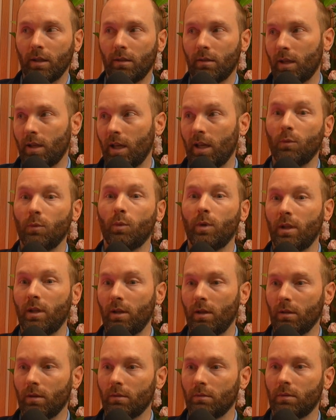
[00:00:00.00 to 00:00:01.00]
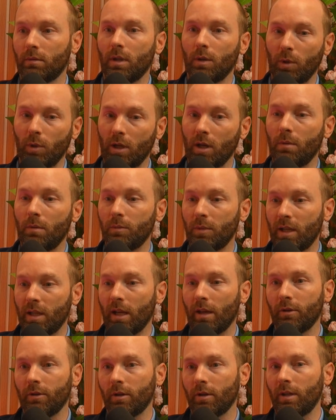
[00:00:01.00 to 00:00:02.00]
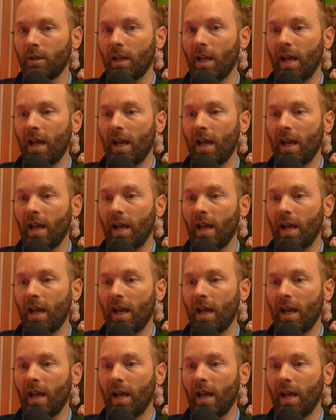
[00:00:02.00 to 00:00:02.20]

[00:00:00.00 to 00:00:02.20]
can we come together and